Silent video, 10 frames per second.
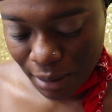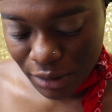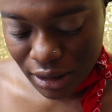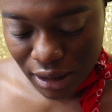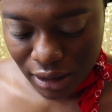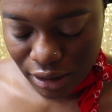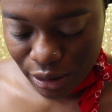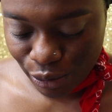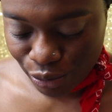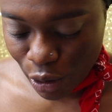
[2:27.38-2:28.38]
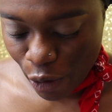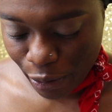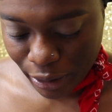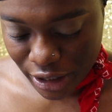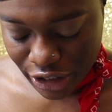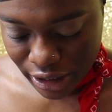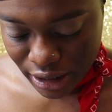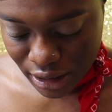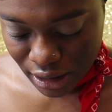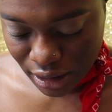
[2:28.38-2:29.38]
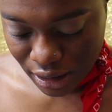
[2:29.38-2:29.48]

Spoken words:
I'm just gonna, you know, roll with the punches.